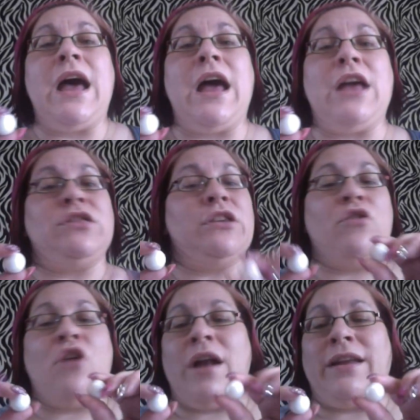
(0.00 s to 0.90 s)
they're
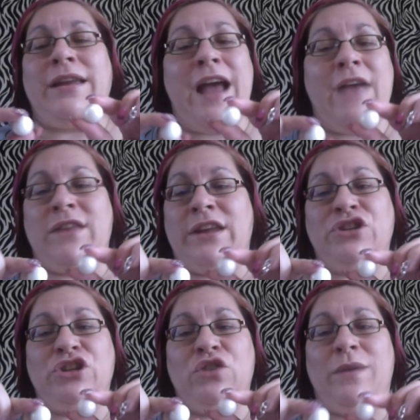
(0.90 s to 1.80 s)
not going to have an
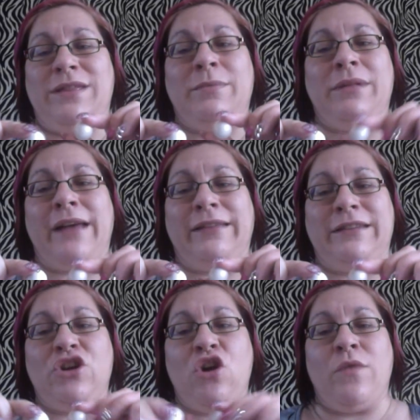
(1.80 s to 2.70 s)
issue with the
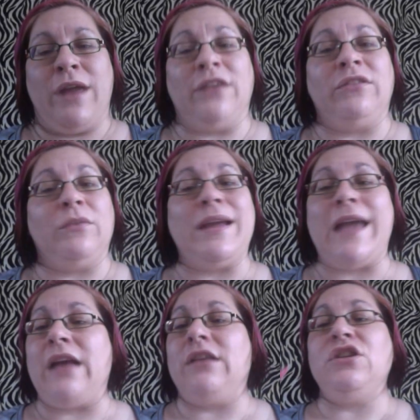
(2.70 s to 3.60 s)
plastic coating. So
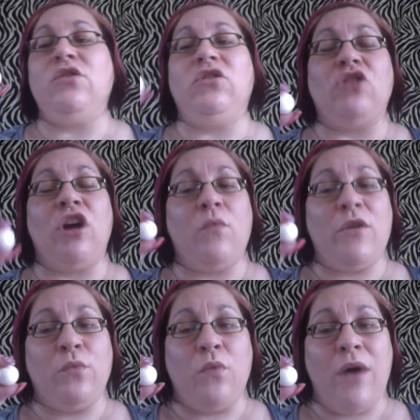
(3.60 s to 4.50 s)
again, you start
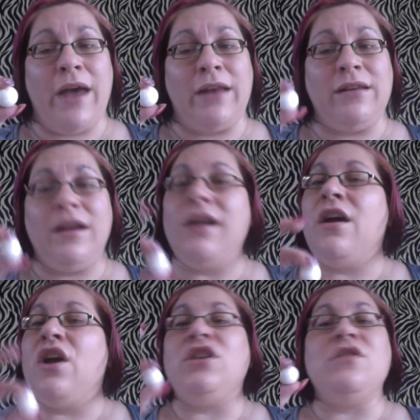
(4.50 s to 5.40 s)
with one,
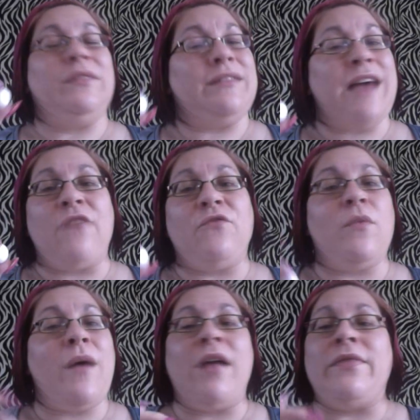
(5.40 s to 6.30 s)
use that for a
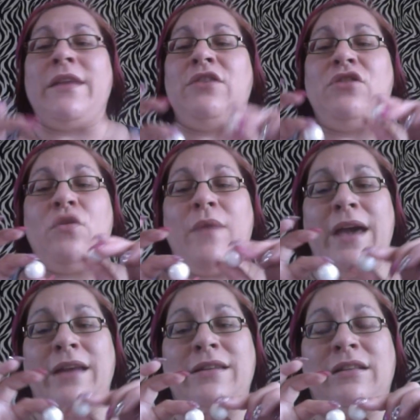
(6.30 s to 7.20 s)
while, and then you can go
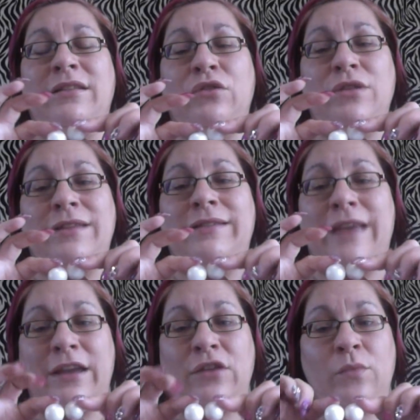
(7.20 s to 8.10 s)
ahead and insert the
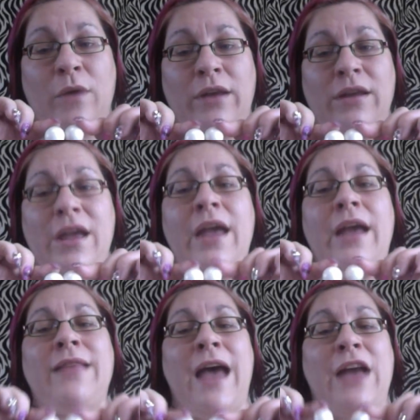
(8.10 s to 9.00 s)
second one,
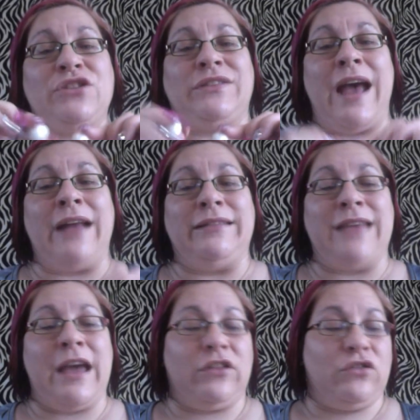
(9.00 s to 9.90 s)
and that just adds
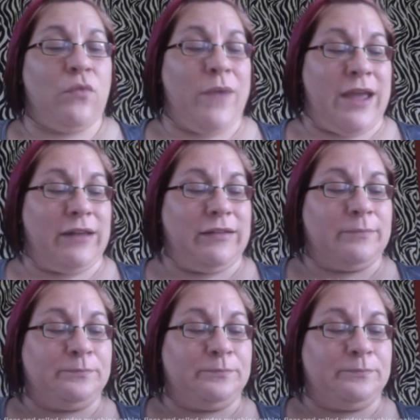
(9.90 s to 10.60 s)
the extra weight.